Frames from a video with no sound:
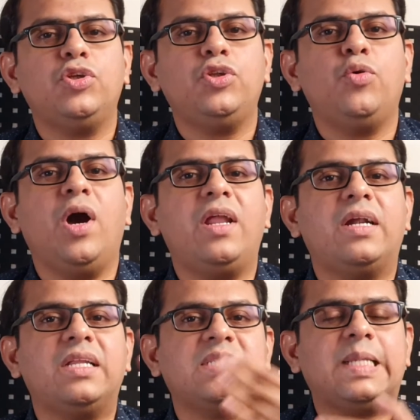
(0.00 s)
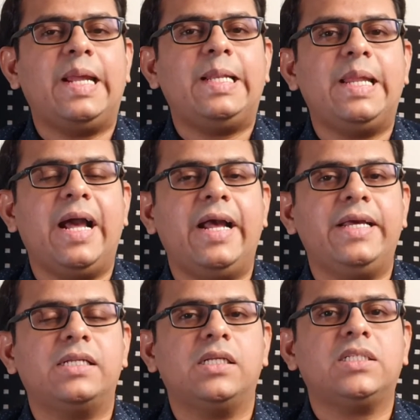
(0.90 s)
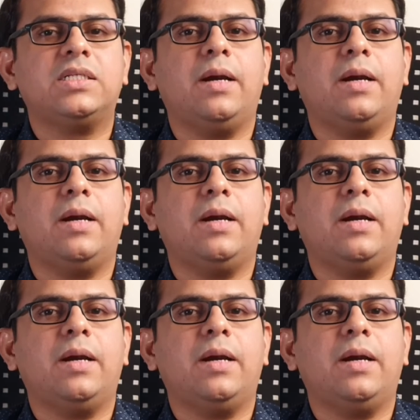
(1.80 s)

you are at a slightly higher risk